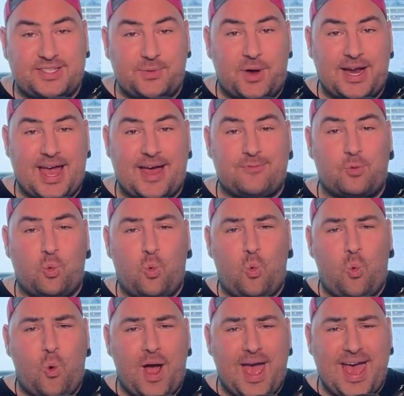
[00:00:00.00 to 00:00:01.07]
want to have
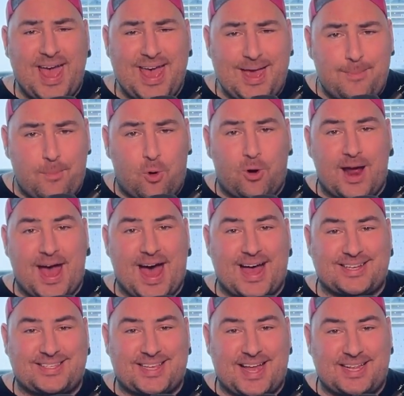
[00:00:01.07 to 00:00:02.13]
way more
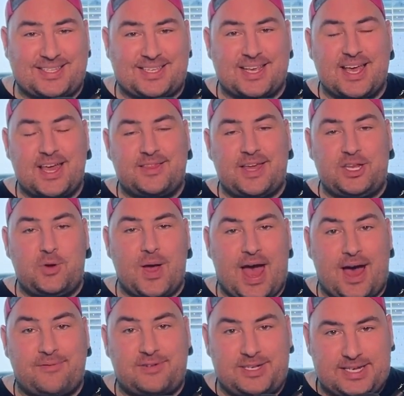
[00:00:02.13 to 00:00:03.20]
assets than you
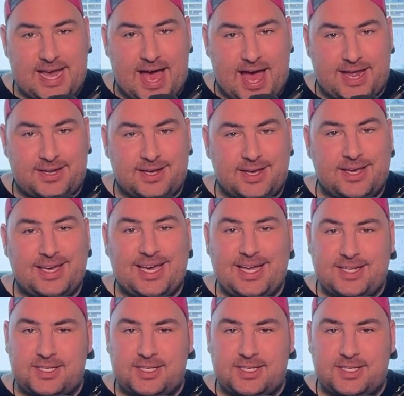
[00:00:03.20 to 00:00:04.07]
have debt in